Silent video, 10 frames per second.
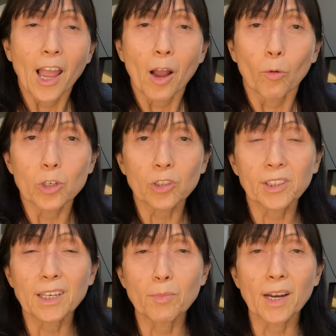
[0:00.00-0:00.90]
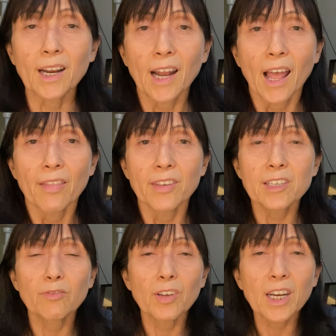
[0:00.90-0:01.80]
which you'll see in a minute
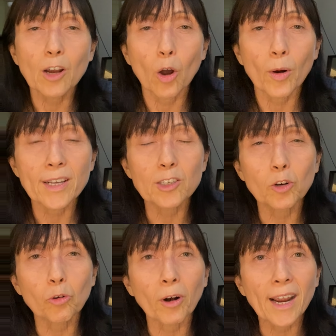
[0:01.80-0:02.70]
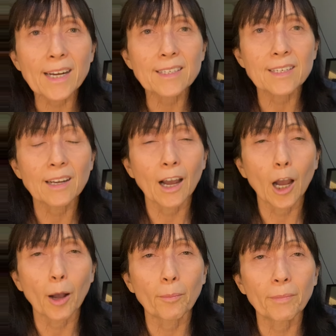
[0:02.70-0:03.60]
this video is a great um,